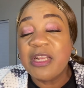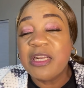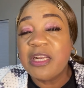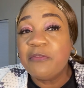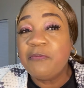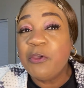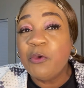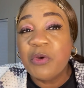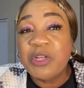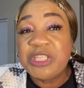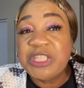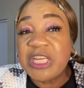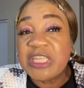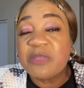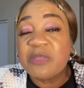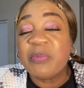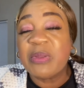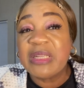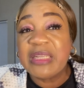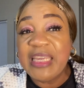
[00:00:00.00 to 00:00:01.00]
And if you would
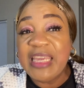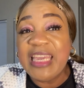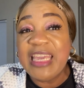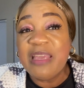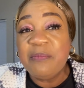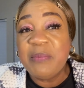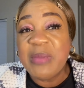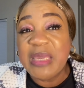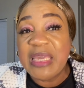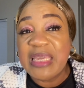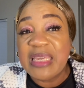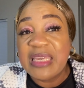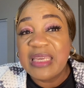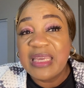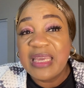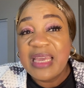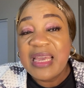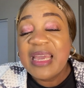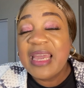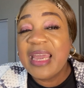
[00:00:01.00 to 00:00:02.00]
just believe me
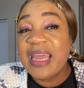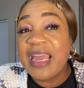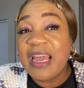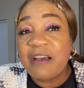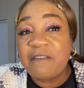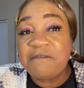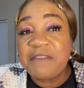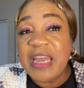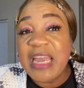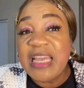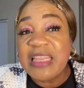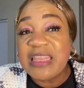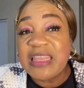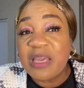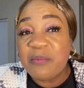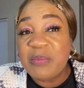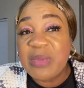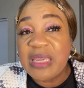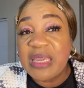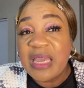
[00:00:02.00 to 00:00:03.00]
and have faith
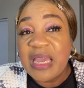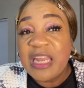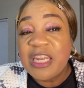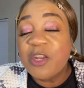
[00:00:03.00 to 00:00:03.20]
in me,